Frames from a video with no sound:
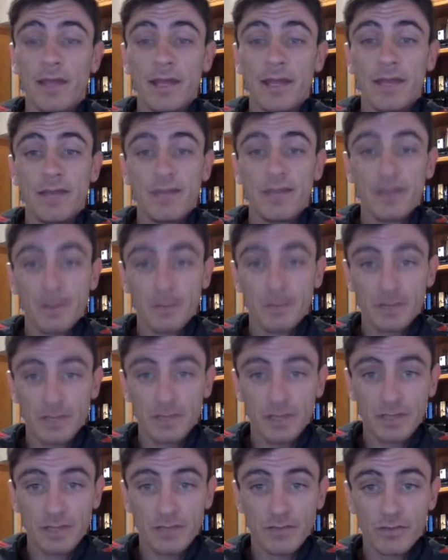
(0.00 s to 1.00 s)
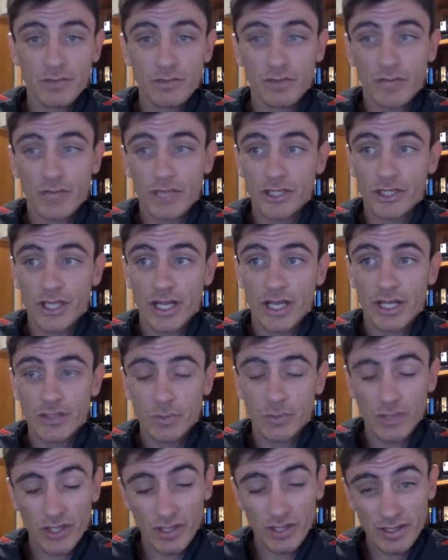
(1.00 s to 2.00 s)
If they were to leave the rule unchanged,
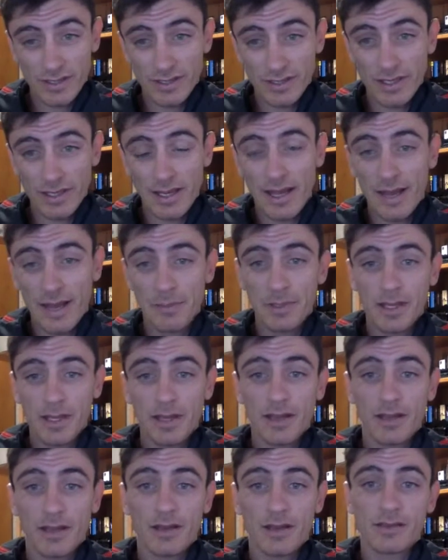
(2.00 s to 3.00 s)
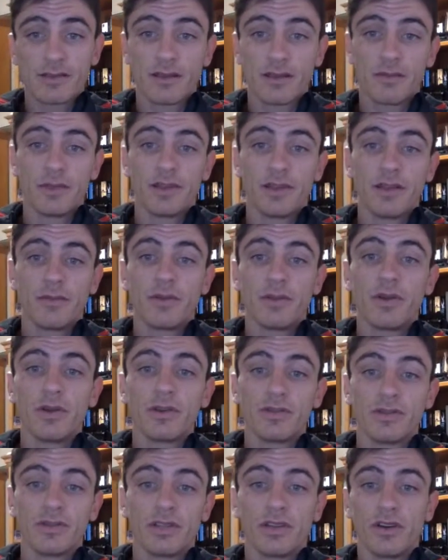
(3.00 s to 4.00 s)
which I see happening, and it's something that
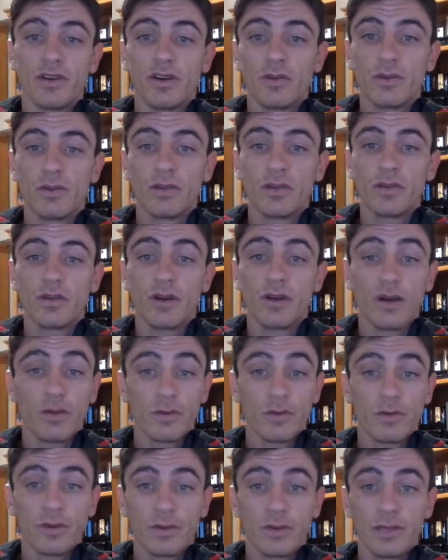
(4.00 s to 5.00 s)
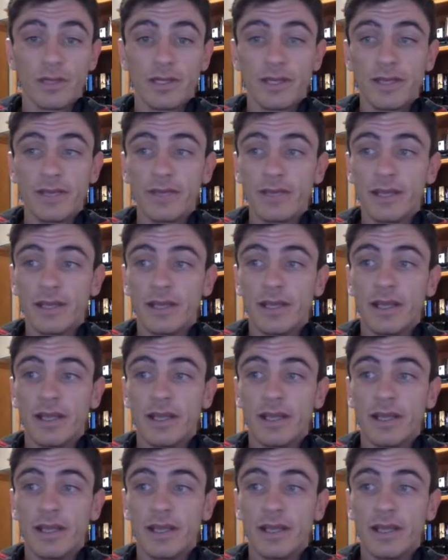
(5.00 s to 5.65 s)
personally I would probably leave it,